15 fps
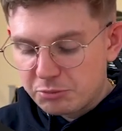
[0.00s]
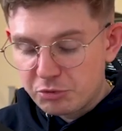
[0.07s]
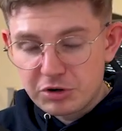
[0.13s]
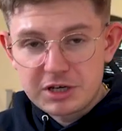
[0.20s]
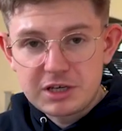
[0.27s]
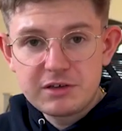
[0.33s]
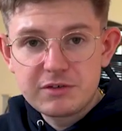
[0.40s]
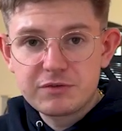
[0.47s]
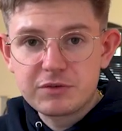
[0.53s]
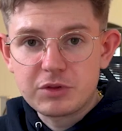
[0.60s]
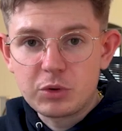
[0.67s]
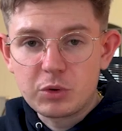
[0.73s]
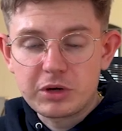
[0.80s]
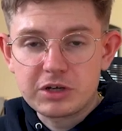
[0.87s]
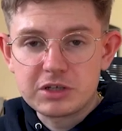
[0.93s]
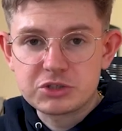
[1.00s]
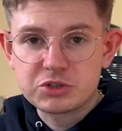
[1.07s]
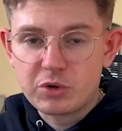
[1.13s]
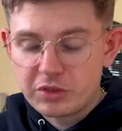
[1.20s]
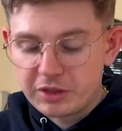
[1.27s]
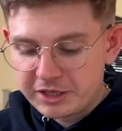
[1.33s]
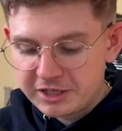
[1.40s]
brief and looking
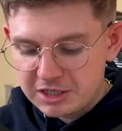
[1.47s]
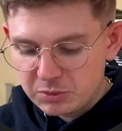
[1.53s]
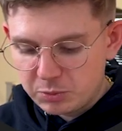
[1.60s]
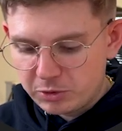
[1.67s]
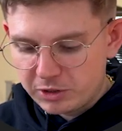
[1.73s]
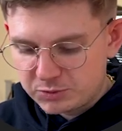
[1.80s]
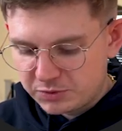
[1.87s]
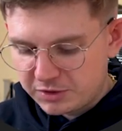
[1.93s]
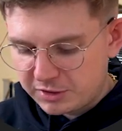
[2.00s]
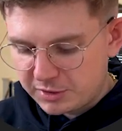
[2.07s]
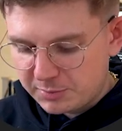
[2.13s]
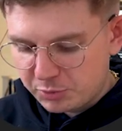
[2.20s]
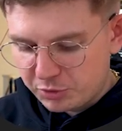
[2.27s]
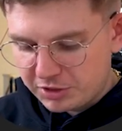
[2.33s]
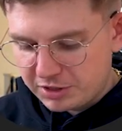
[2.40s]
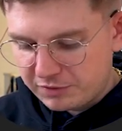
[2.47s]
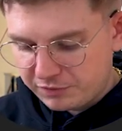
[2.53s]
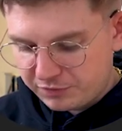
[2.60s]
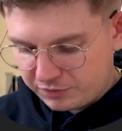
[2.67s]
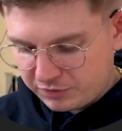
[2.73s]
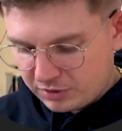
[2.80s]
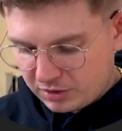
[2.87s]
at sort of the keywords within the
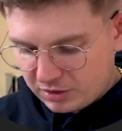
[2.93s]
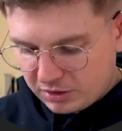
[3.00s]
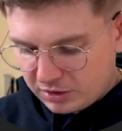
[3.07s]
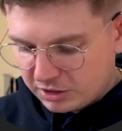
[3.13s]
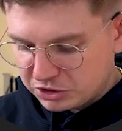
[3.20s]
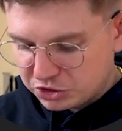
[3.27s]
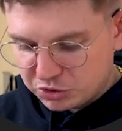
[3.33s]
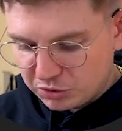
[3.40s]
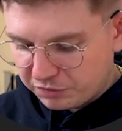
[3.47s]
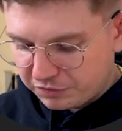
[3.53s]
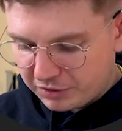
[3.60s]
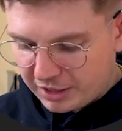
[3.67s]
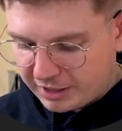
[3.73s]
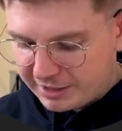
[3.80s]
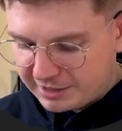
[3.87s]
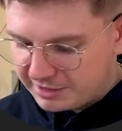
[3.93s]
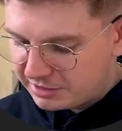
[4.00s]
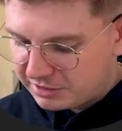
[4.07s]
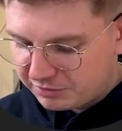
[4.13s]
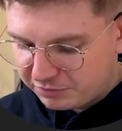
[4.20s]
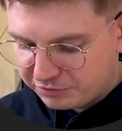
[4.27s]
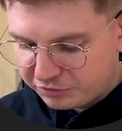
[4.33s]
brief, the stuff
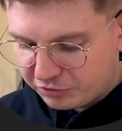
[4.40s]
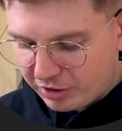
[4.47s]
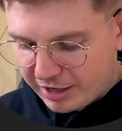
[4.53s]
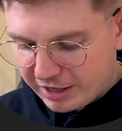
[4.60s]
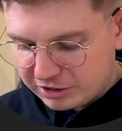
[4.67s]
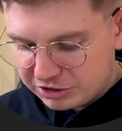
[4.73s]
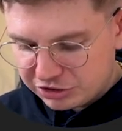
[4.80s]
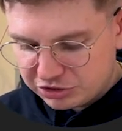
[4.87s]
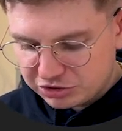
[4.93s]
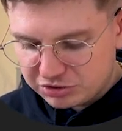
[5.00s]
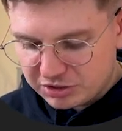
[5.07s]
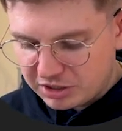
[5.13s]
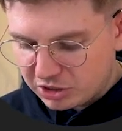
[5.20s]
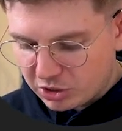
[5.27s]
like fresh,